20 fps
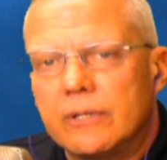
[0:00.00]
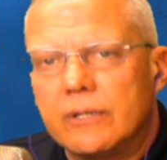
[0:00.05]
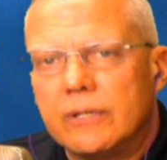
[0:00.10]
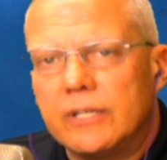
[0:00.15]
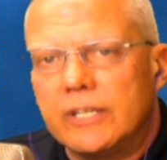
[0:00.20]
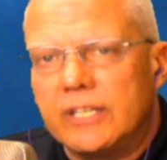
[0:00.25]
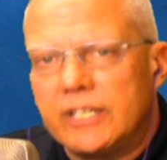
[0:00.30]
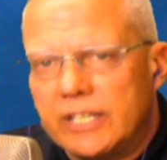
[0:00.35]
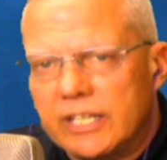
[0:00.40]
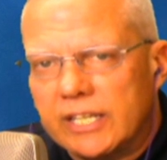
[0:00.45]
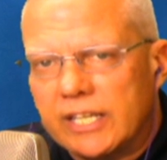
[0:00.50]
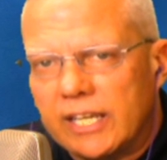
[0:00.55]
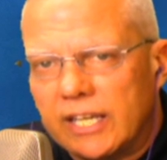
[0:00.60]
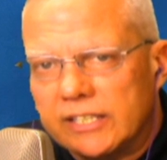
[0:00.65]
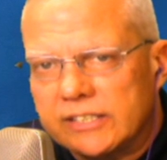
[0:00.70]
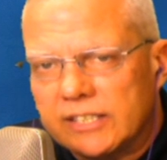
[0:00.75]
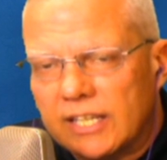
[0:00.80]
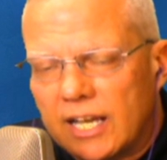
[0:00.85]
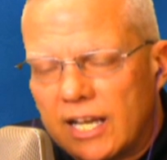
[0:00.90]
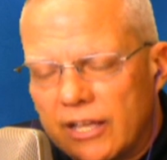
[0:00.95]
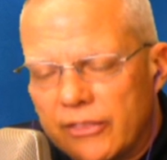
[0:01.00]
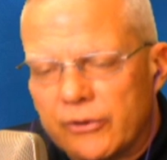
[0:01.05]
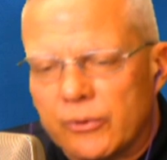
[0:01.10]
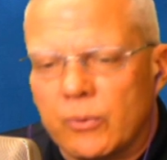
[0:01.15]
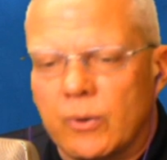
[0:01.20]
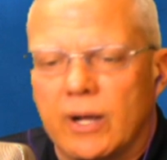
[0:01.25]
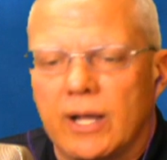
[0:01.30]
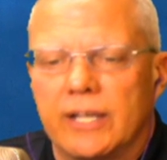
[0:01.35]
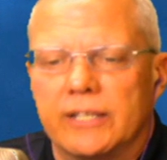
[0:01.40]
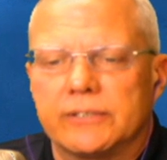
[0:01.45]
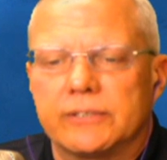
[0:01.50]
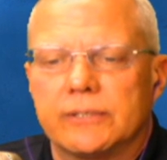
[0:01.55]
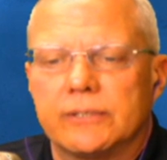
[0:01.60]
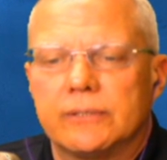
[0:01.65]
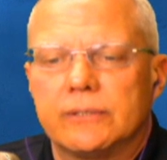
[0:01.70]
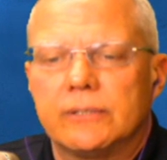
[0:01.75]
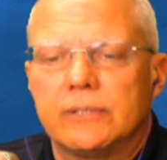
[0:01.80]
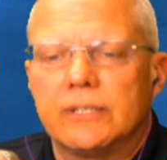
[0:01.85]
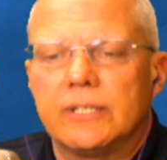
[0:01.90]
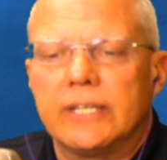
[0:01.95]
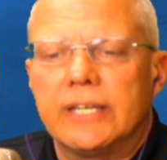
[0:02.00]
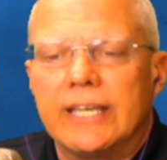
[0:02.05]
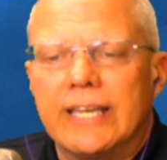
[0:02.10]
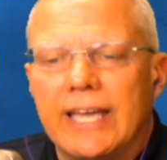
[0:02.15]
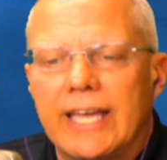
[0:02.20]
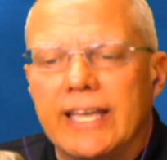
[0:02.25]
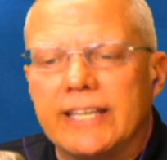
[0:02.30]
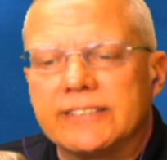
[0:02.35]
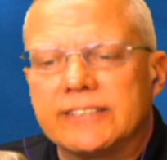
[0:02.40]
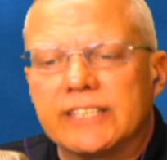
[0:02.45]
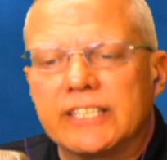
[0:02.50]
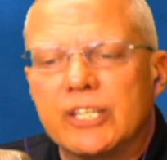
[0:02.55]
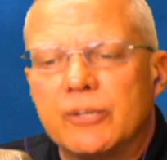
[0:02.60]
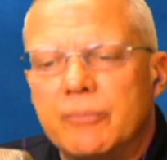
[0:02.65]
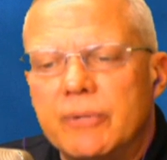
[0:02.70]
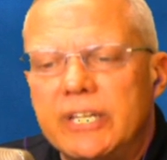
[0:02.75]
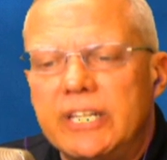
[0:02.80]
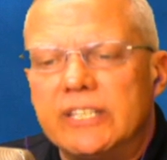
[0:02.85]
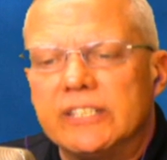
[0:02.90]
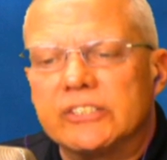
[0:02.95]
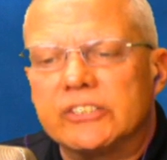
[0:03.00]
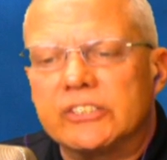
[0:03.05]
indicates otherwise. As the committee is